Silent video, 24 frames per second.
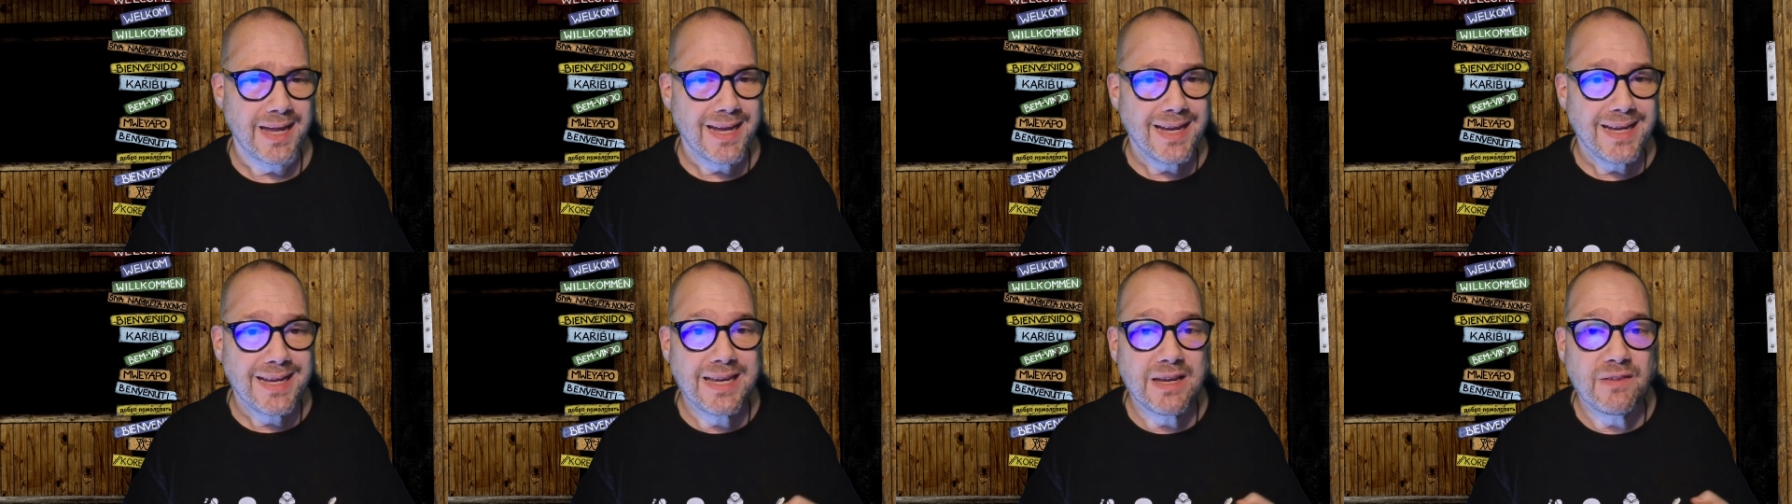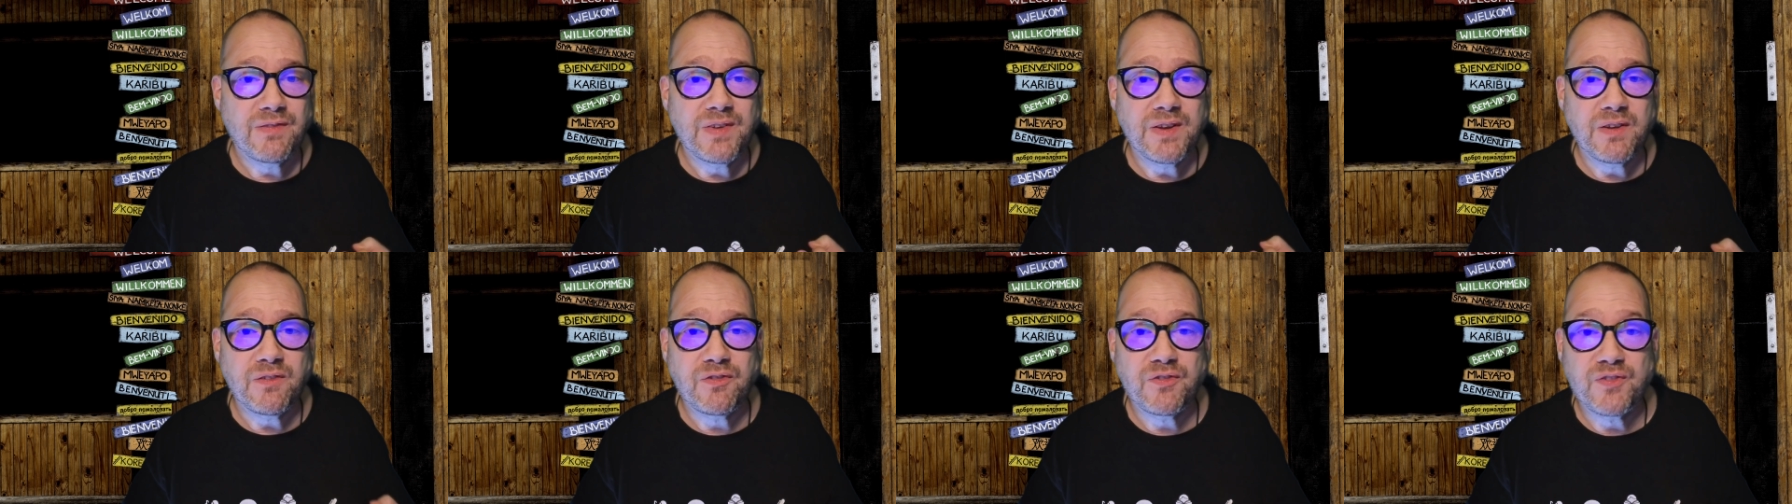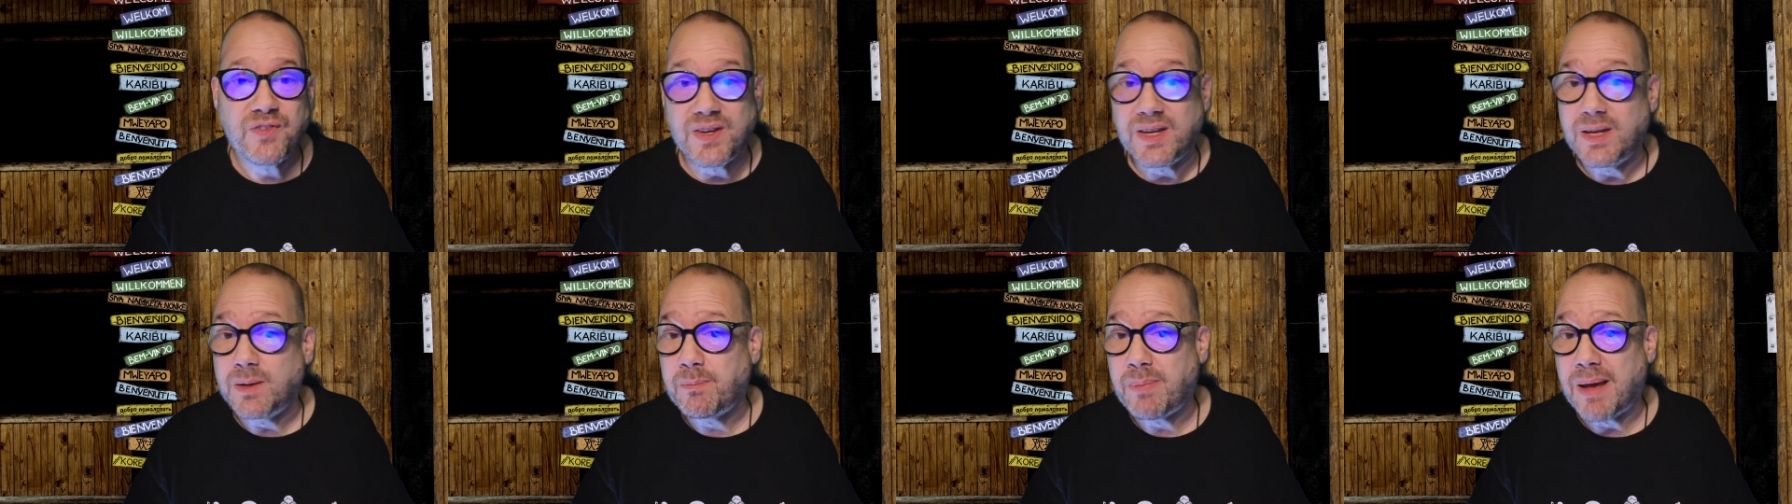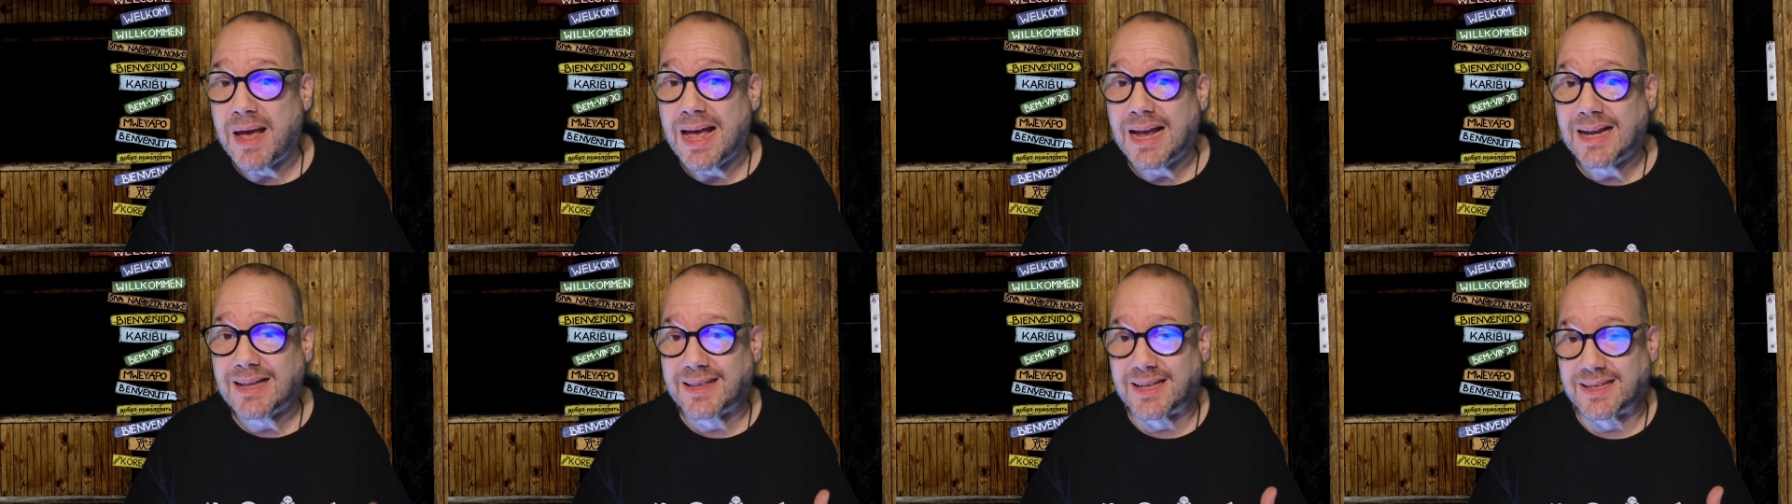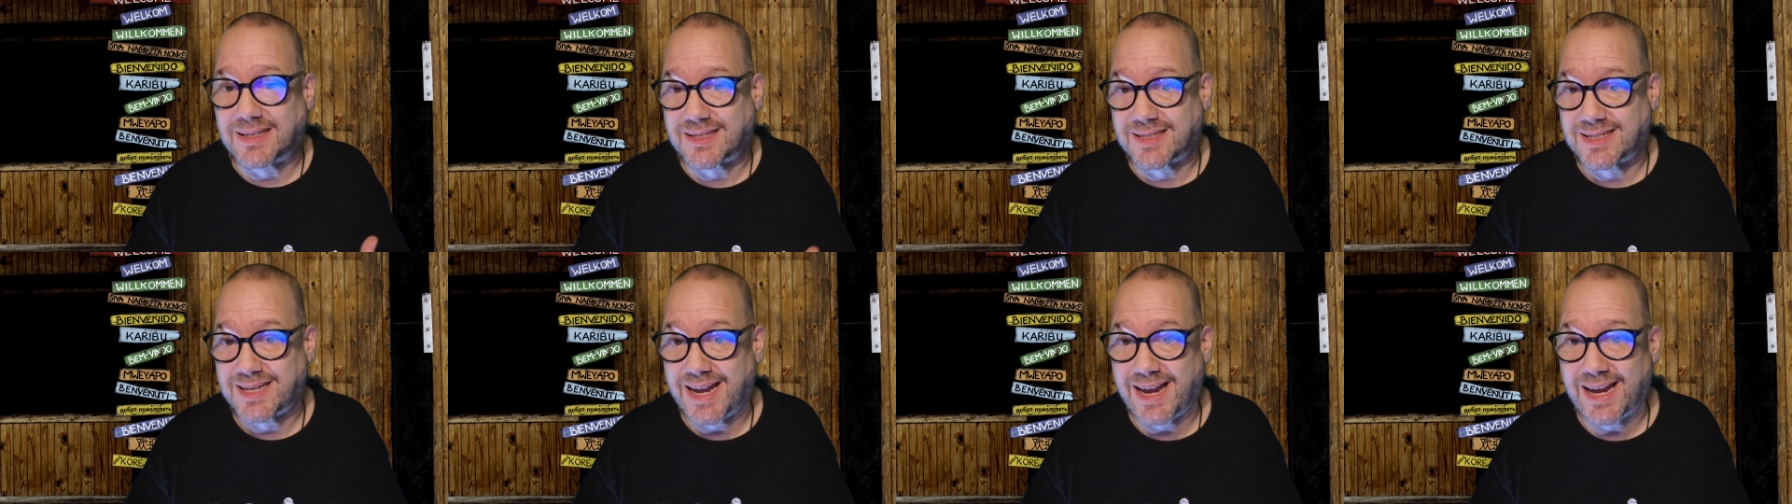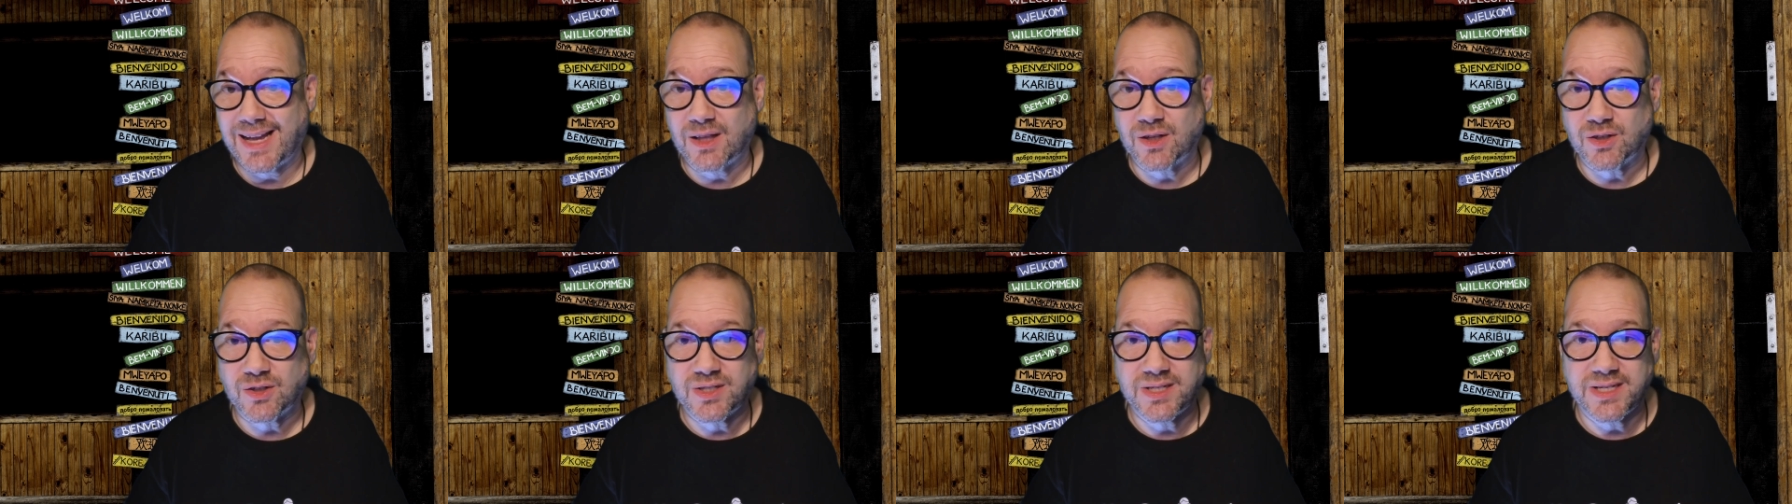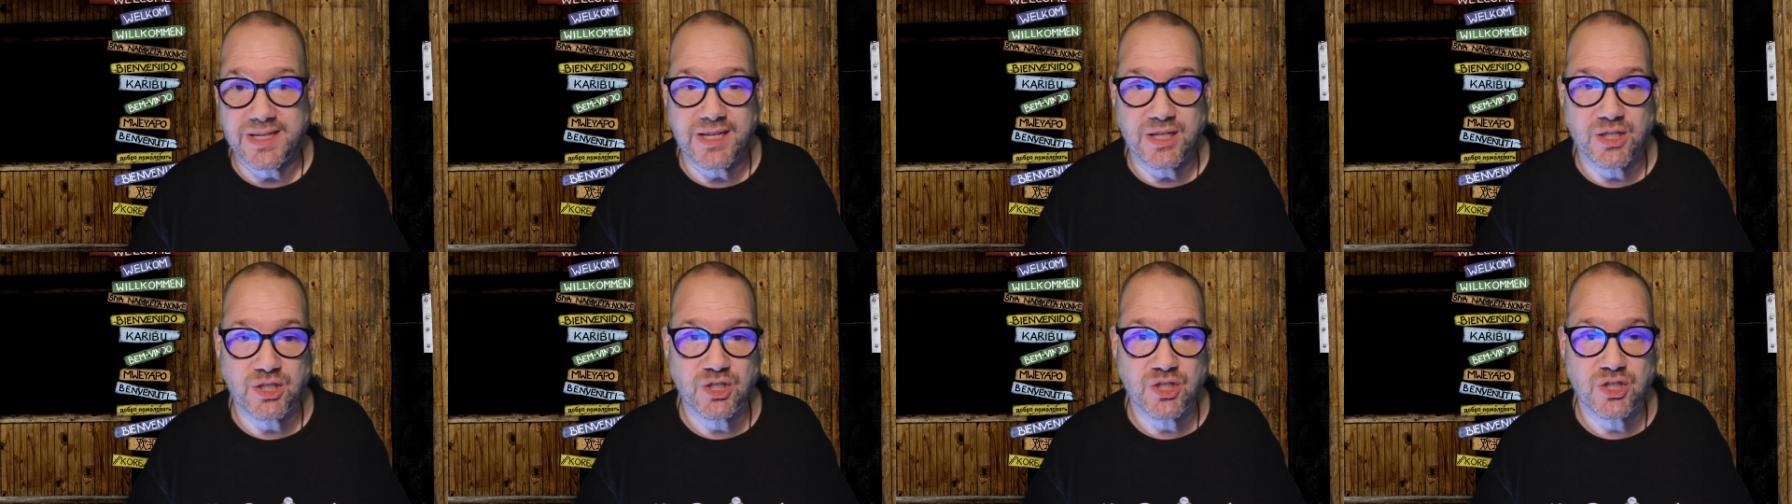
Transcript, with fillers: Giving feedback that's tailored to each